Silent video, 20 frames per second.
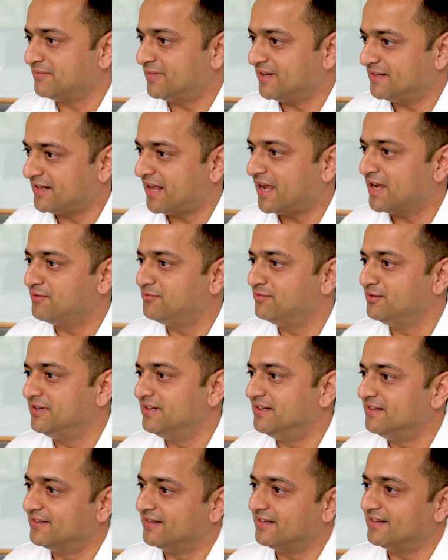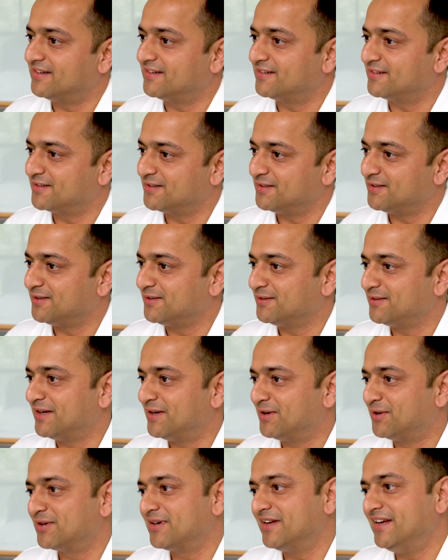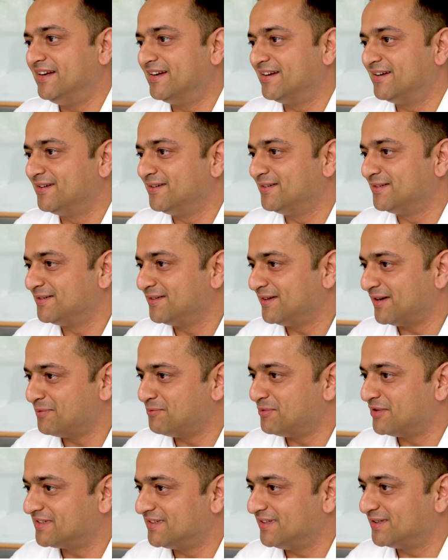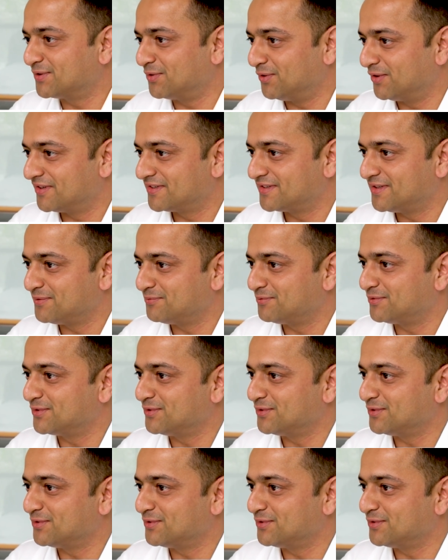I thankfully like uh, I got Indian embassy scholarship,